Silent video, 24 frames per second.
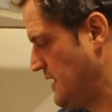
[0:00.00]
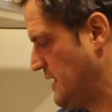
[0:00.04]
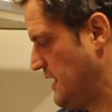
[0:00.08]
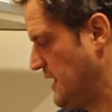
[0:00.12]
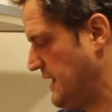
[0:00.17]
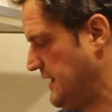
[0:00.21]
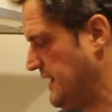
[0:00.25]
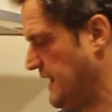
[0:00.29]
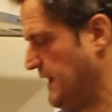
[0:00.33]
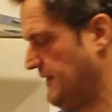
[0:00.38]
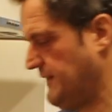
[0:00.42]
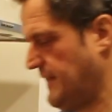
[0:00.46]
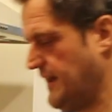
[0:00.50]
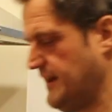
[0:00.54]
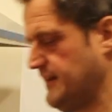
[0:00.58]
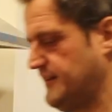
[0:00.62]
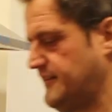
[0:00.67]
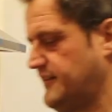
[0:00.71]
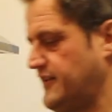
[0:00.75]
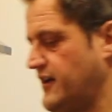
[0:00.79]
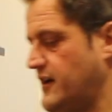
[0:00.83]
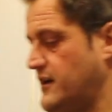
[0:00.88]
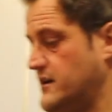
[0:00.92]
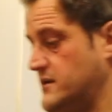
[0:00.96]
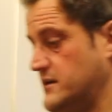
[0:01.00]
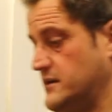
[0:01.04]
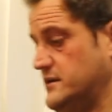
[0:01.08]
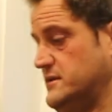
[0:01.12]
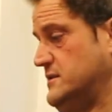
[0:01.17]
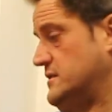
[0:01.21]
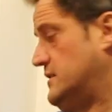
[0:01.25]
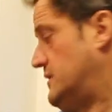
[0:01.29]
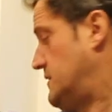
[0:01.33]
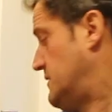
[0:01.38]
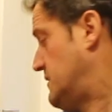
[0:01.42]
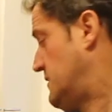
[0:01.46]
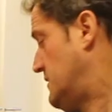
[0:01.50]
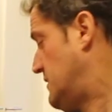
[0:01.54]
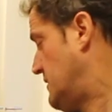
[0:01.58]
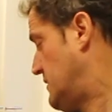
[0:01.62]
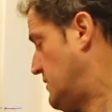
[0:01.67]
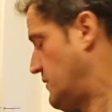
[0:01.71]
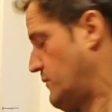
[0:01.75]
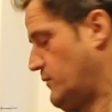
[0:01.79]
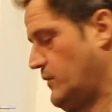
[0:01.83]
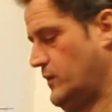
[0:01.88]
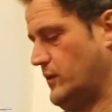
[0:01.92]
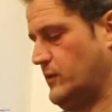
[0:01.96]
And now that tongue
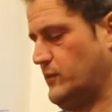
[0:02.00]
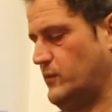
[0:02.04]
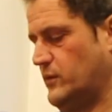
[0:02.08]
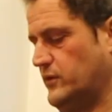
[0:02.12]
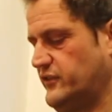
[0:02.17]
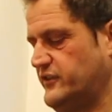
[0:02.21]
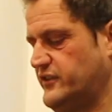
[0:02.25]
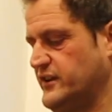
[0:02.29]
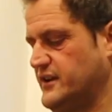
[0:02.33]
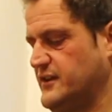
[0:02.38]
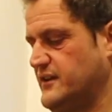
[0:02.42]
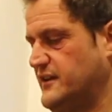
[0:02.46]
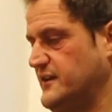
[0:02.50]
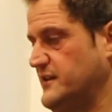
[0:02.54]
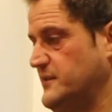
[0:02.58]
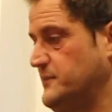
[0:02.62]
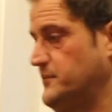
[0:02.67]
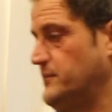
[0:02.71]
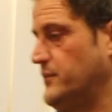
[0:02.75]
will want to kind of